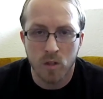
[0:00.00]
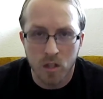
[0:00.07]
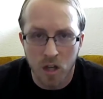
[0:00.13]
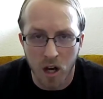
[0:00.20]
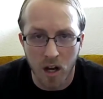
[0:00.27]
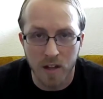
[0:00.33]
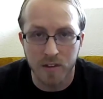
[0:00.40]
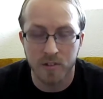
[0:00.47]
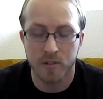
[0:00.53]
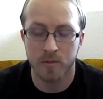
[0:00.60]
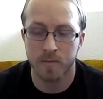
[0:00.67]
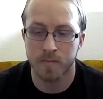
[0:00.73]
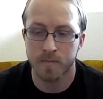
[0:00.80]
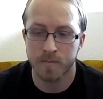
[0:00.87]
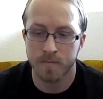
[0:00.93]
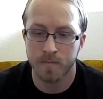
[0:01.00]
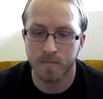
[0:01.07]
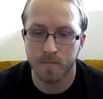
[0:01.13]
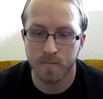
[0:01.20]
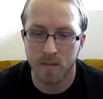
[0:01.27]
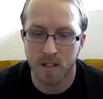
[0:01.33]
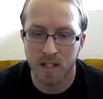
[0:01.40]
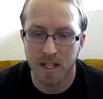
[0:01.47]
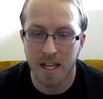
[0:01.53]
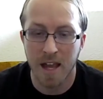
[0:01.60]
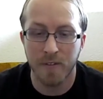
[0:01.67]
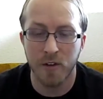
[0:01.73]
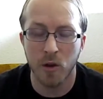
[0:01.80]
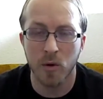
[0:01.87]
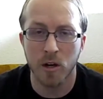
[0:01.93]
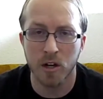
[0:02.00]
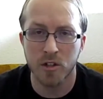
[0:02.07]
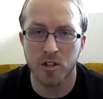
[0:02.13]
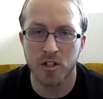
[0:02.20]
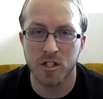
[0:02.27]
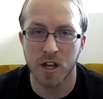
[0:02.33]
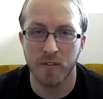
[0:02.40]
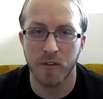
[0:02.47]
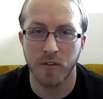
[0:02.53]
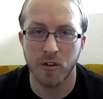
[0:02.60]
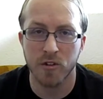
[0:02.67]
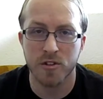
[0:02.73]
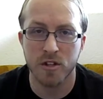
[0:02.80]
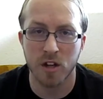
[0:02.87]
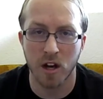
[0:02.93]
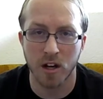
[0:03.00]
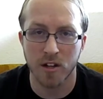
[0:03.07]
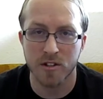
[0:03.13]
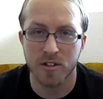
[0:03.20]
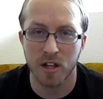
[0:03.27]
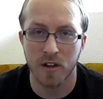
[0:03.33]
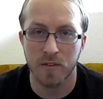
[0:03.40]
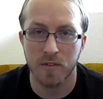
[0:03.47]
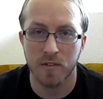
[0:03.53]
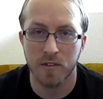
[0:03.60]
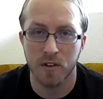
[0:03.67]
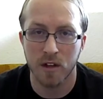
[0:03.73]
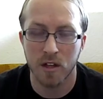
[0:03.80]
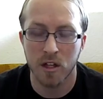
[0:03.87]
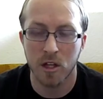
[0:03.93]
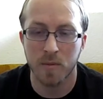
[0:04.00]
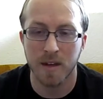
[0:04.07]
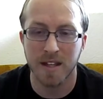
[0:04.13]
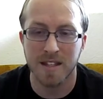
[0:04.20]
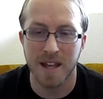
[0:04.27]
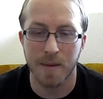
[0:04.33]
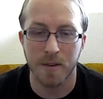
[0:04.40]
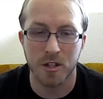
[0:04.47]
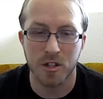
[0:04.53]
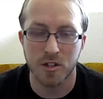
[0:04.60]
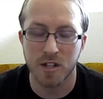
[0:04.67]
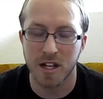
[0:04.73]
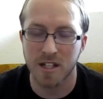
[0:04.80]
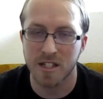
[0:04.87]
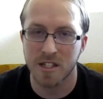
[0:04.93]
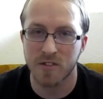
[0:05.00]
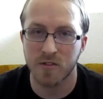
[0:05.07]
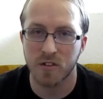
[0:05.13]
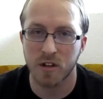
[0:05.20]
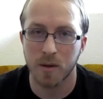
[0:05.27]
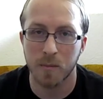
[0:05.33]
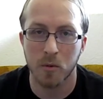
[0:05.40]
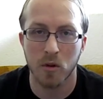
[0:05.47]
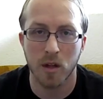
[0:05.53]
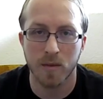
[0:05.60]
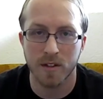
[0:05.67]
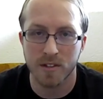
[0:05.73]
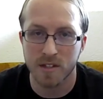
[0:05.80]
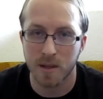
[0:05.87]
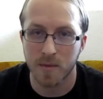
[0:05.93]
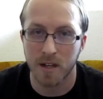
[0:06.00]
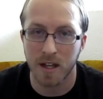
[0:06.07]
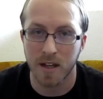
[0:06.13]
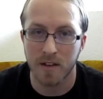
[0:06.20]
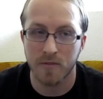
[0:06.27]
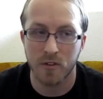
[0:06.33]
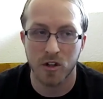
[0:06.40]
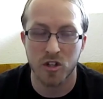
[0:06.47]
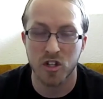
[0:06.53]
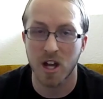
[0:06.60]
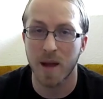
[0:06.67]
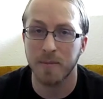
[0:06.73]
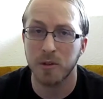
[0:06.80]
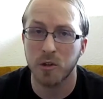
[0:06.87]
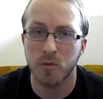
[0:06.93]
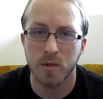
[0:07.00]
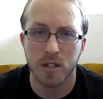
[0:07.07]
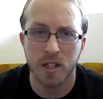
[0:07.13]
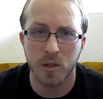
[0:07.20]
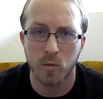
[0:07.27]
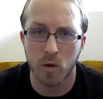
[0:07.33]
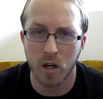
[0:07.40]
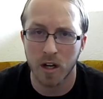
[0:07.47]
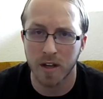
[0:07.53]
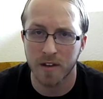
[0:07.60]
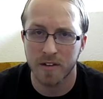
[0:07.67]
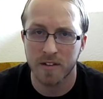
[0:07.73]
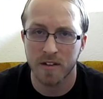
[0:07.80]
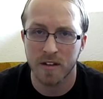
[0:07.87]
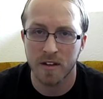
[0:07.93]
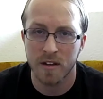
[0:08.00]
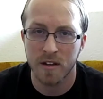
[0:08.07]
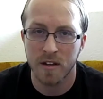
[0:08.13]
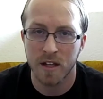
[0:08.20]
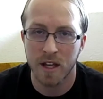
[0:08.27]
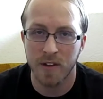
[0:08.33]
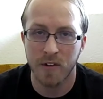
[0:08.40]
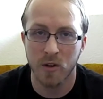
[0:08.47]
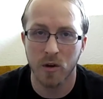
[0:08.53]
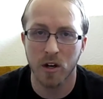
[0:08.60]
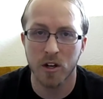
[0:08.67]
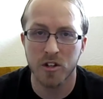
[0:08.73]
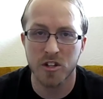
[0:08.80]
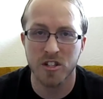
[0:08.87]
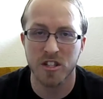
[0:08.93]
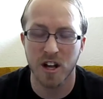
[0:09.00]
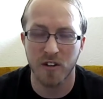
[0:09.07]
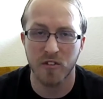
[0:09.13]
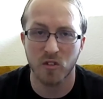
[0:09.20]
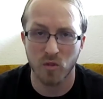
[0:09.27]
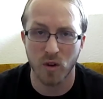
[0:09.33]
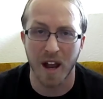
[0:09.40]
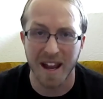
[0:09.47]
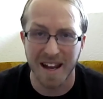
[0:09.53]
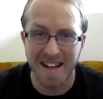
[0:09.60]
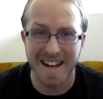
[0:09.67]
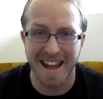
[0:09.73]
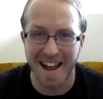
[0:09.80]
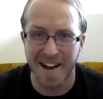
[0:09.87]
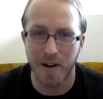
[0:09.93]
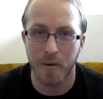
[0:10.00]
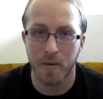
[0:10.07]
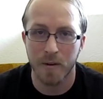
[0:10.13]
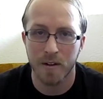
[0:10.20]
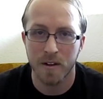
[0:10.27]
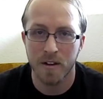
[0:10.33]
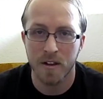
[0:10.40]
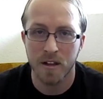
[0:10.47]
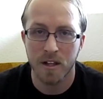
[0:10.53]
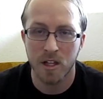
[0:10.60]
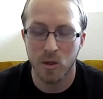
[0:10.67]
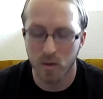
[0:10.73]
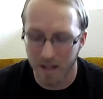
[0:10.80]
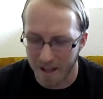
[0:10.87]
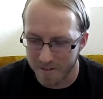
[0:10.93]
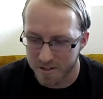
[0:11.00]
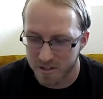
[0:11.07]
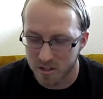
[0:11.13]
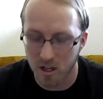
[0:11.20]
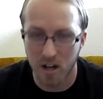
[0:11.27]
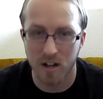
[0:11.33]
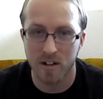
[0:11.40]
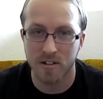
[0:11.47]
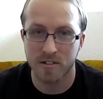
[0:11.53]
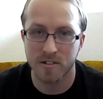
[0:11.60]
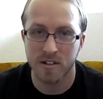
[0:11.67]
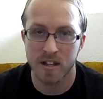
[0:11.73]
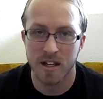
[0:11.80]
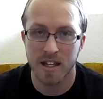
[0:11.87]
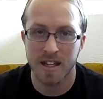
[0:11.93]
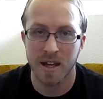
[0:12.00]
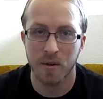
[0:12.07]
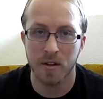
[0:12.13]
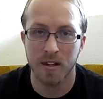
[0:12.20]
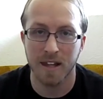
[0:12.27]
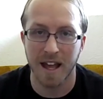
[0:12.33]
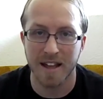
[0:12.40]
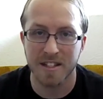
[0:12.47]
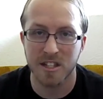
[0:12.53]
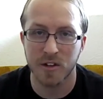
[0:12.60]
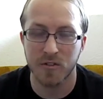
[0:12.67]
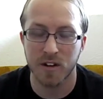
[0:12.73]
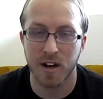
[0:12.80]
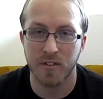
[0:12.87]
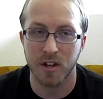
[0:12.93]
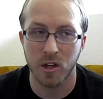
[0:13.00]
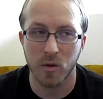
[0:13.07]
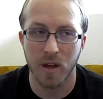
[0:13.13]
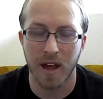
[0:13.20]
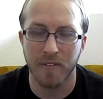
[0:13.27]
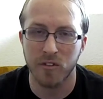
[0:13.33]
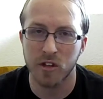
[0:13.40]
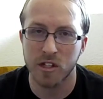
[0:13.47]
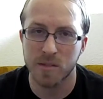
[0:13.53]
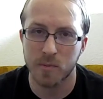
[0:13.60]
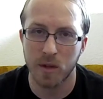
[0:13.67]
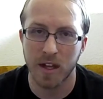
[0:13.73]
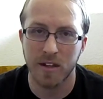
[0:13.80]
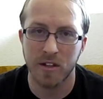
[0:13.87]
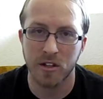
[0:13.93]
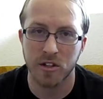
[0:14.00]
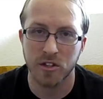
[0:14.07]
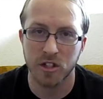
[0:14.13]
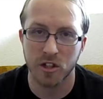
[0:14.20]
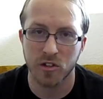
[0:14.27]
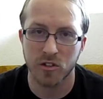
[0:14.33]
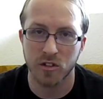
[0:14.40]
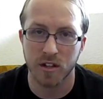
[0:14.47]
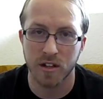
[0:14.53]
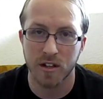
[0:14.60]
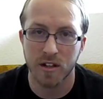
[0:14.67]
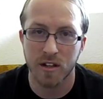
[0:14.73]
Cons? If you hurt yourself, if you scar yourself, you may damage your chances for employment someday, for a job you really want. If you hurt yourself right now, you have scars that will last you forever, and you have to explain to your children.